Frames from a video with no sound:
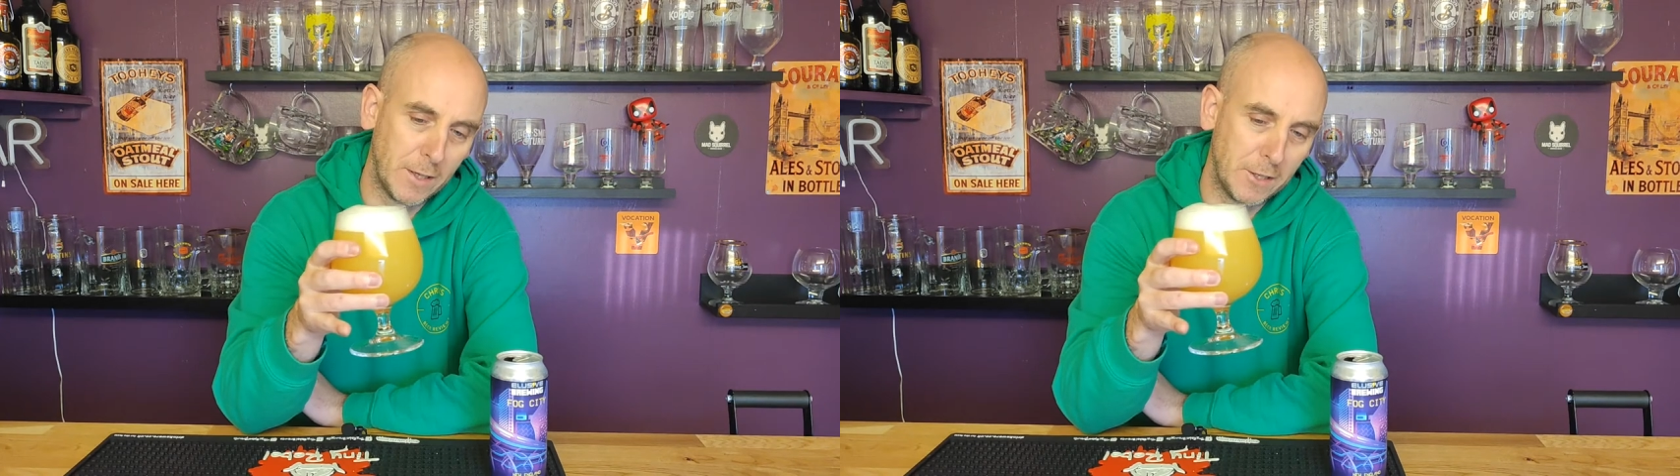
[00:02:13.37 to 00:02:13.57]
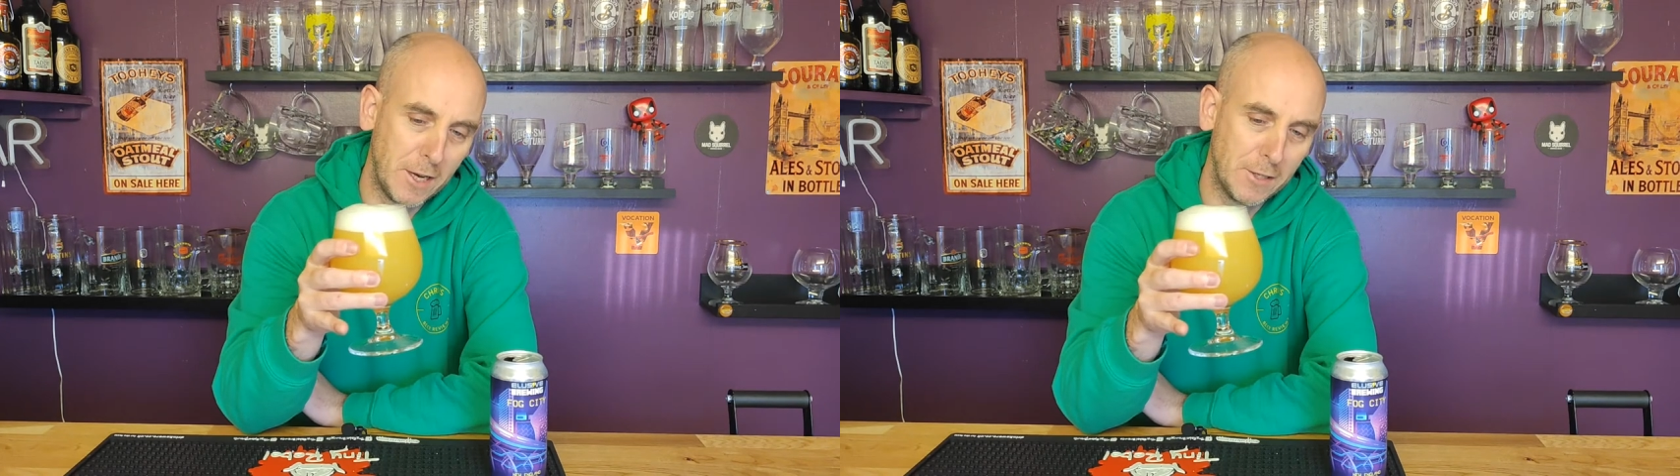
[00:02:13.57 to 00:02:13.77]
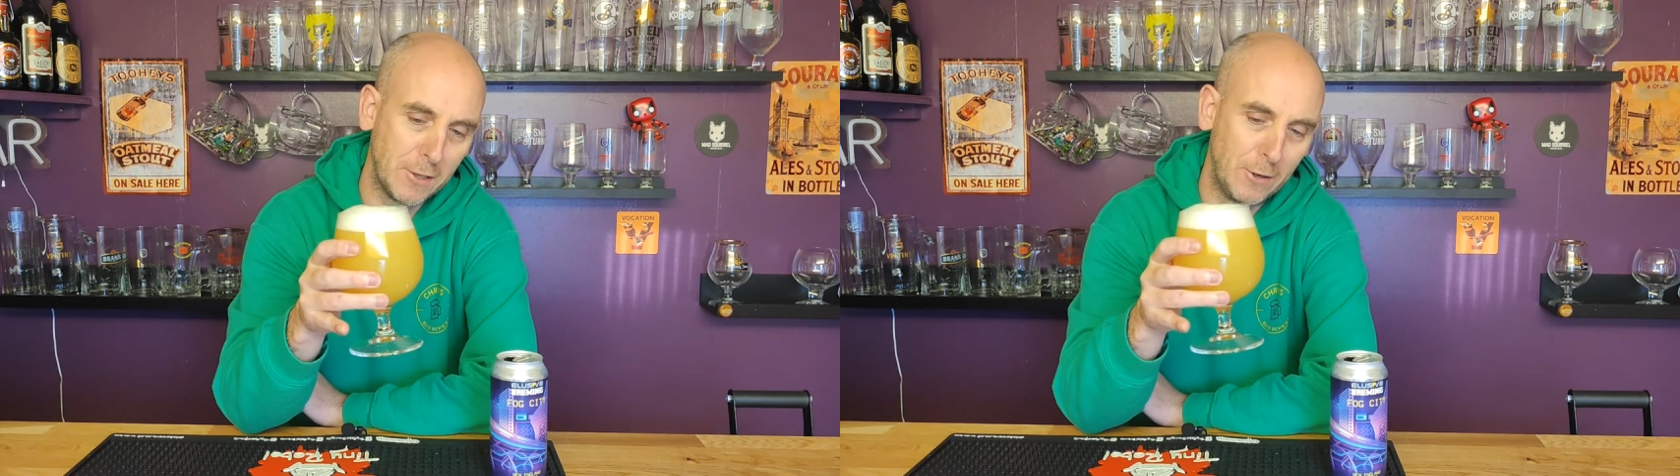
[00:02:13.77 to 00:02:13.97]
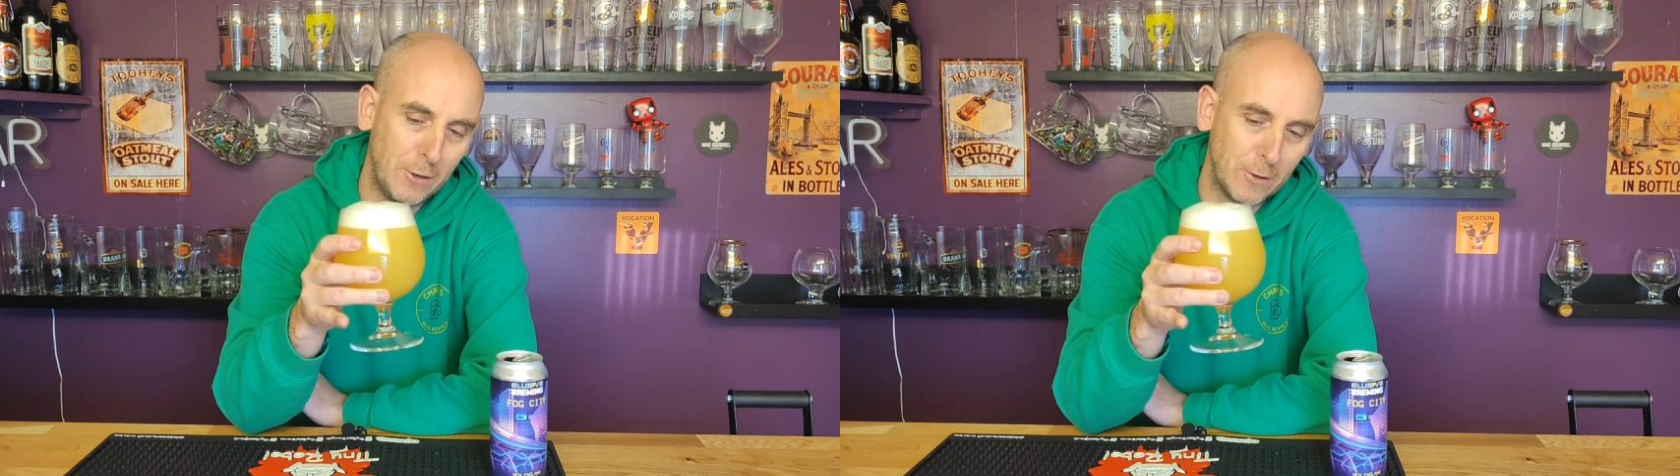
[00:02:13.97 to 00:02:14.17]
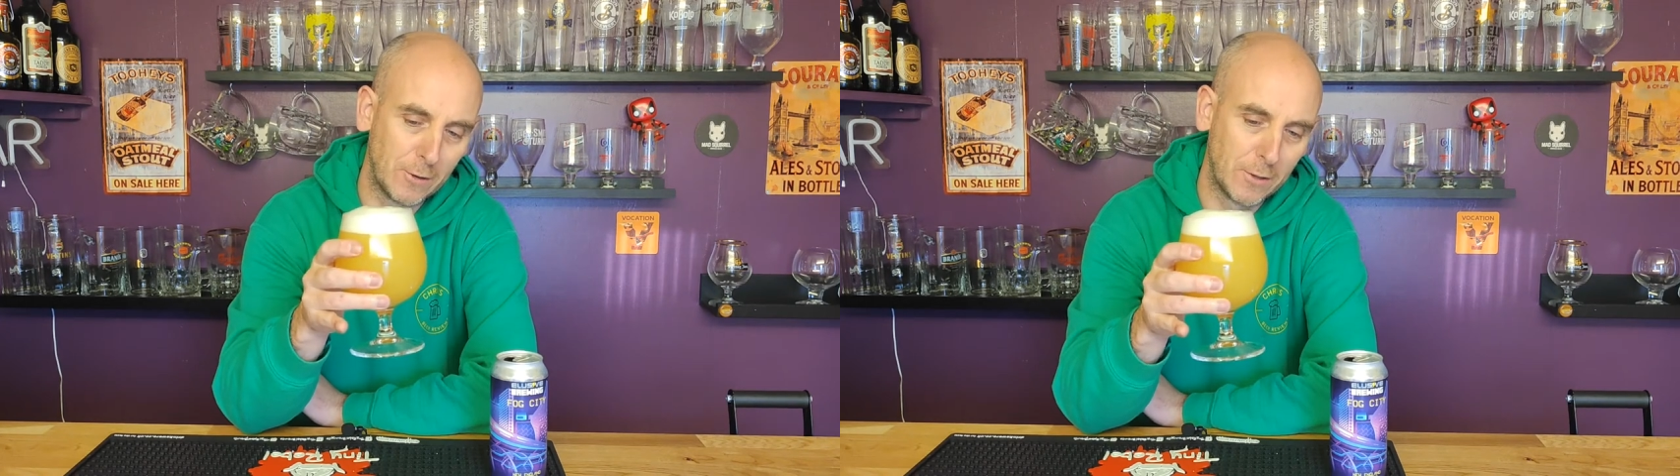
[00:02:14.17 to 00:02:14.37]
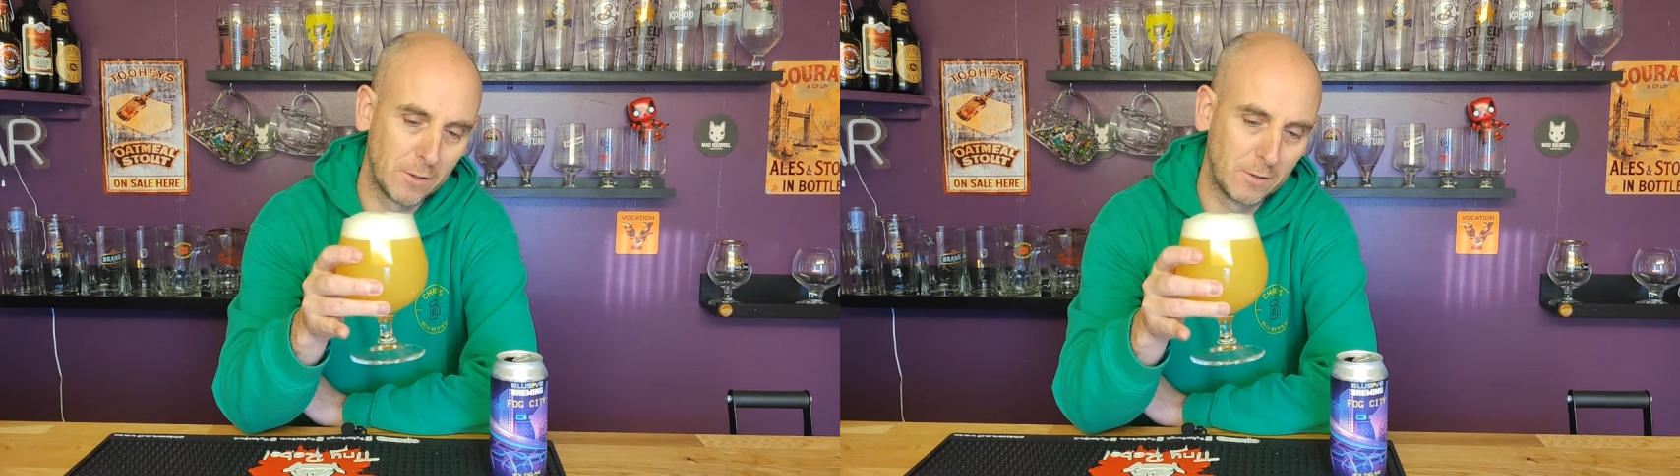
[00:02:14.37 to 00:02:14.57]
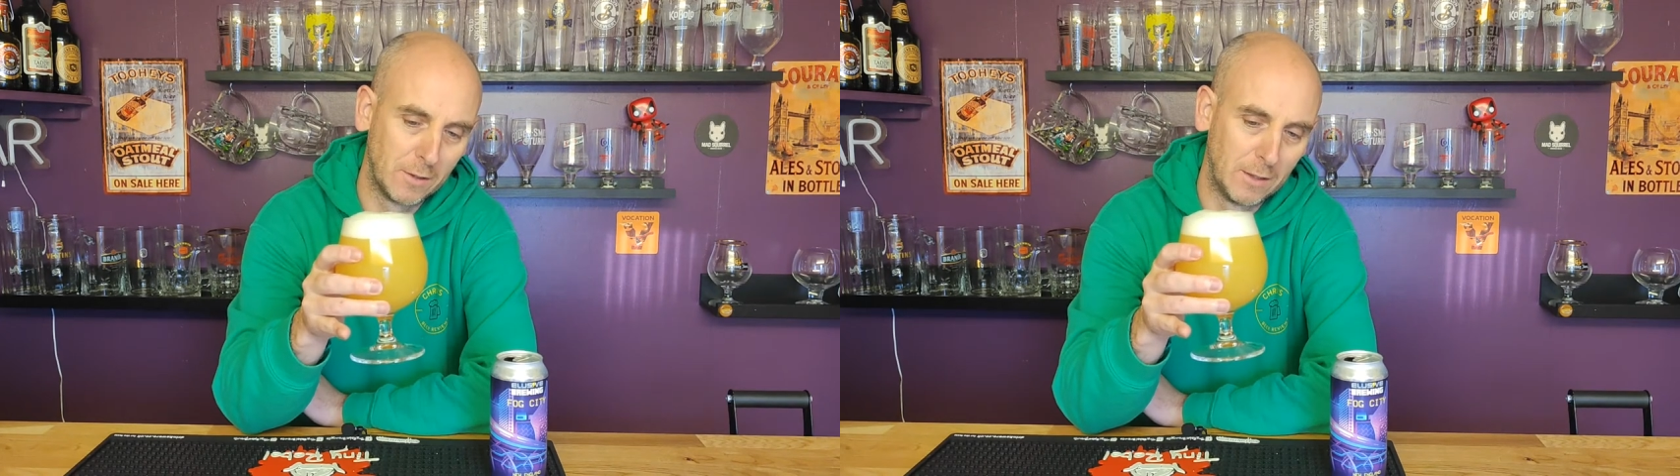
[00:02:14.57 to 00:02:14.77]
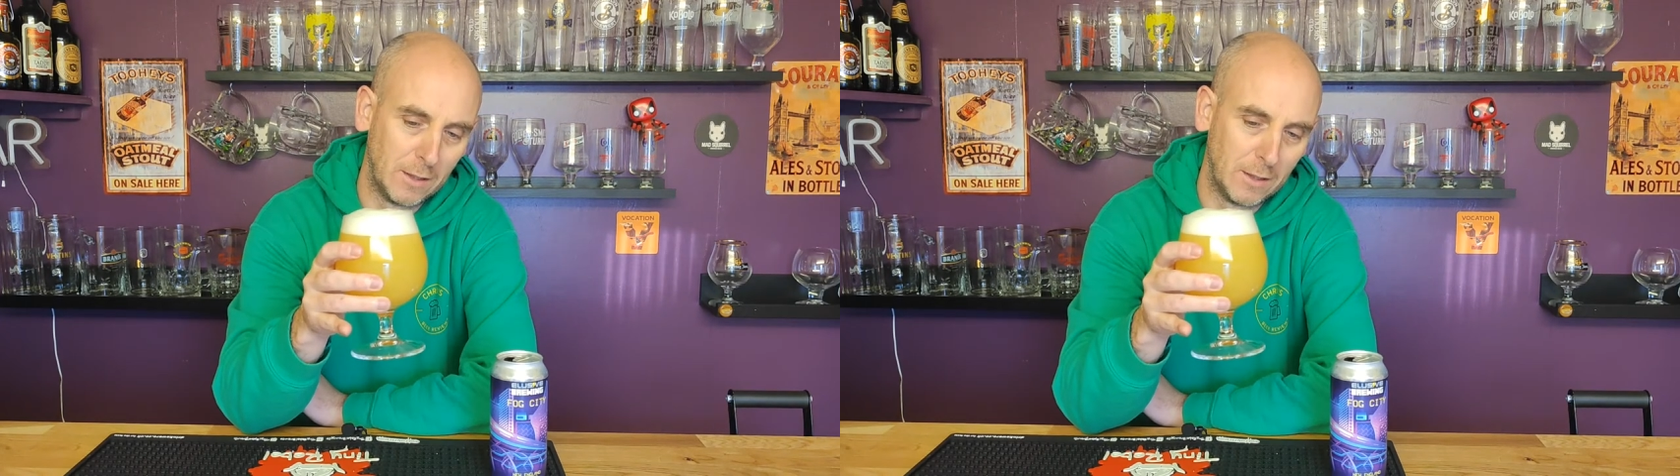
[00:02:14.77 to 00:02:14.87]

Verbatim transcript: It just looks